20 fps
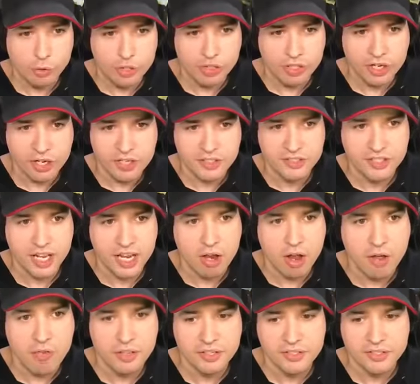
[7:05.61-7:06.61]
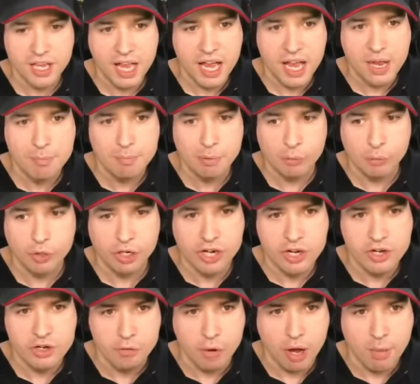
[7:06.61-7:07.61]
we're gonna stay on this guy, but we're
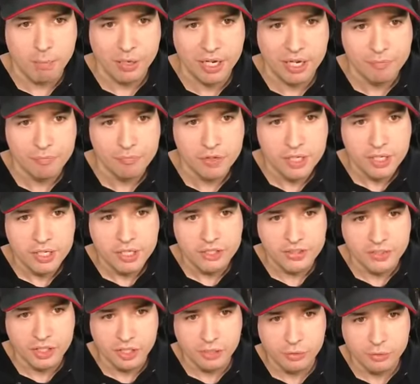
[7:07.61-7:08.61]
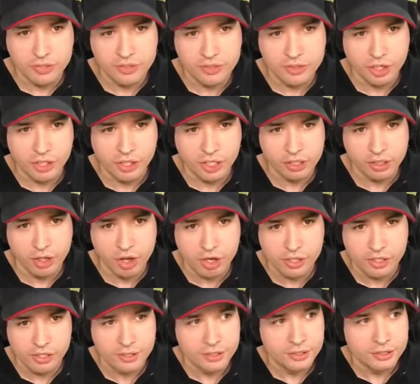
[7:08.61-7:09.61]
gonna drop him. He's gonna lose his target
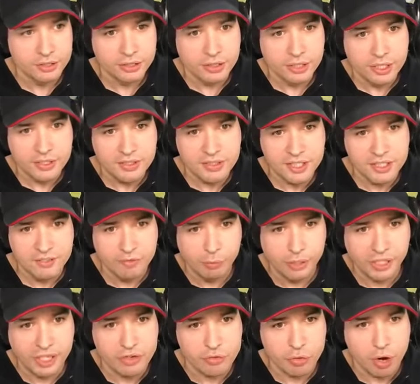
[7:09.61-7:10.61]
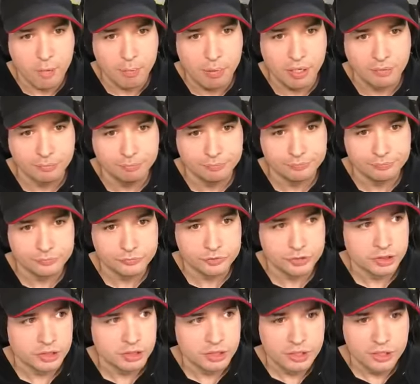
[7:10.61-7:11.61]
lock. See if we can drop him.
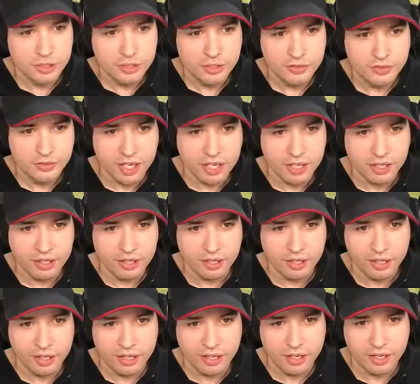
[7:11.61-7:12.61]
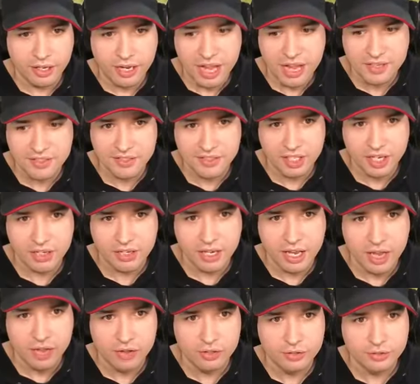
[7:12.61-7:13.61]
He's got a uh, last stand
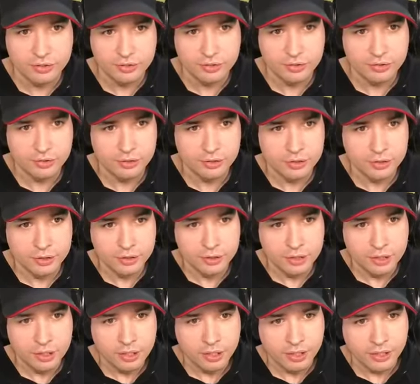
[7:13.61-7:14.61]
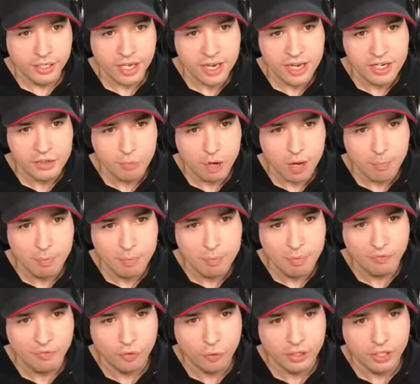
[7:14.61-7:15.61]
now. Can I drop him
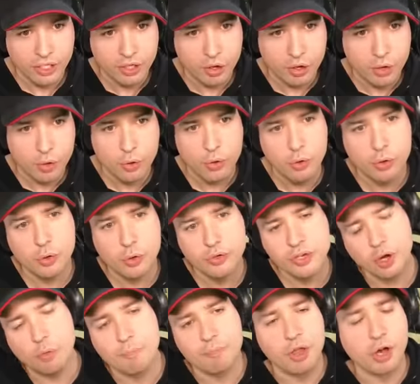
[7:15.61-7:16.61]
before he go? No.